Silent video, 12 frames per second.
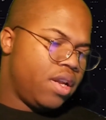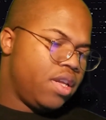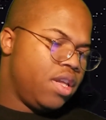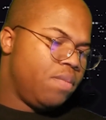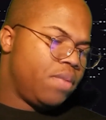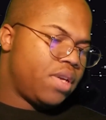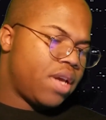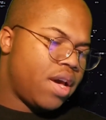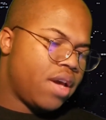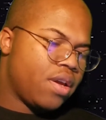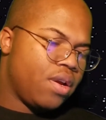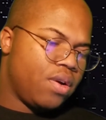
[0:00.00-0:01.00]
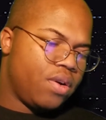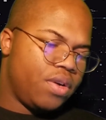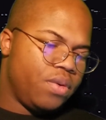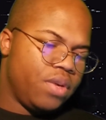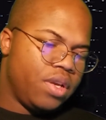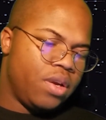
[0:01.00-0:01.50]
keep attacking or
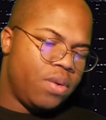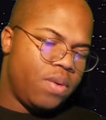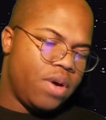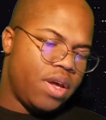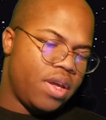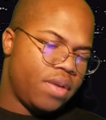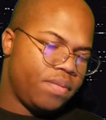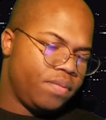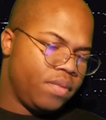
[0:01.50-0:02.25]
he'll get away.